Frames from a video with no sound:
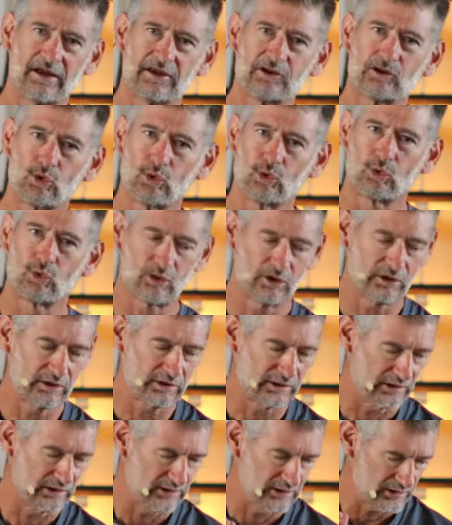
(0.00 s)

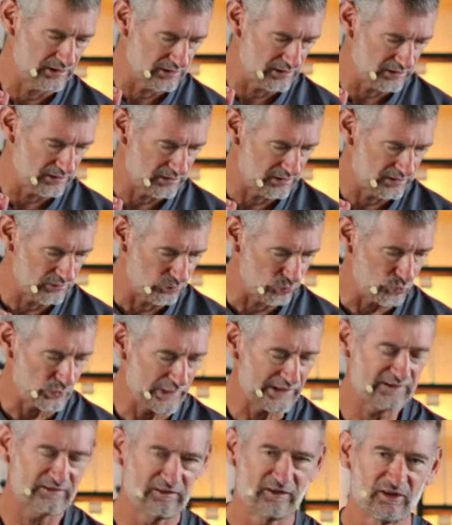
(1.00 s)
Your
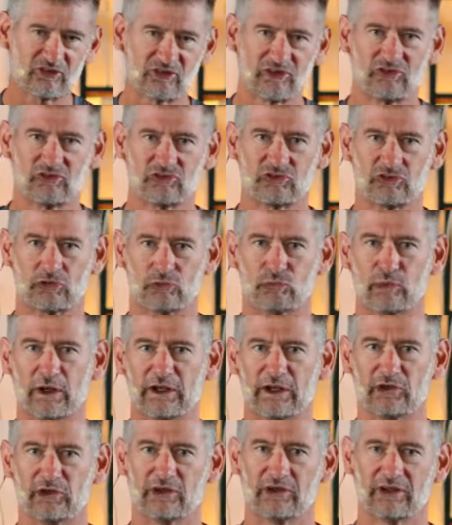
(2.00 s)
weakness,
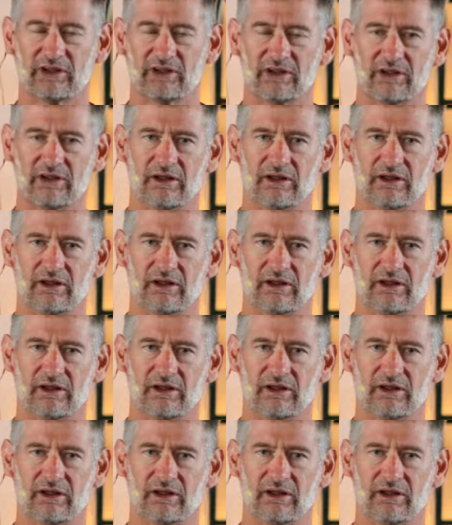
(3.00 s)
surrendered,